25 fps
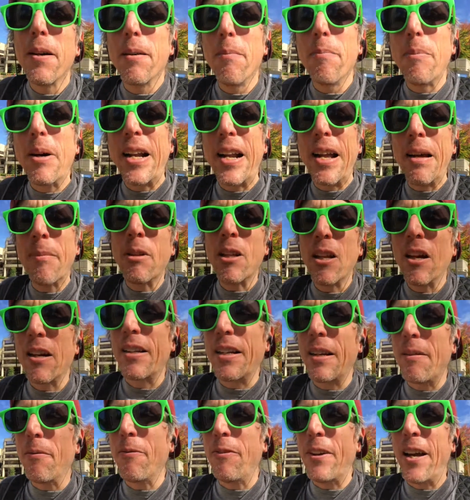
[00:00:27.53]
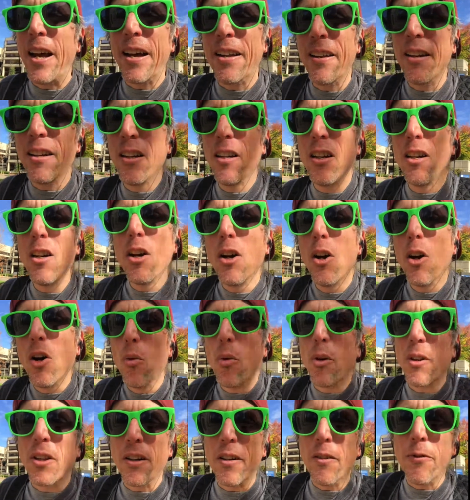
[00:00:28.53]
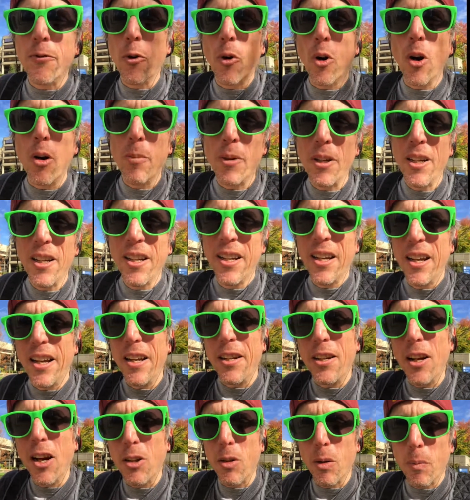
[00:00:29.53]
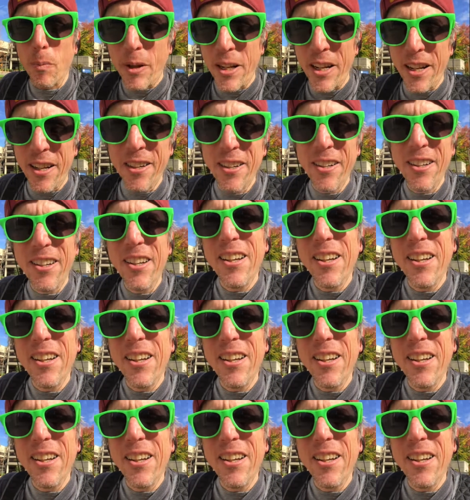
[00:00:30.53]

but I am a longtime fan with an informed and knowledgeable opinion.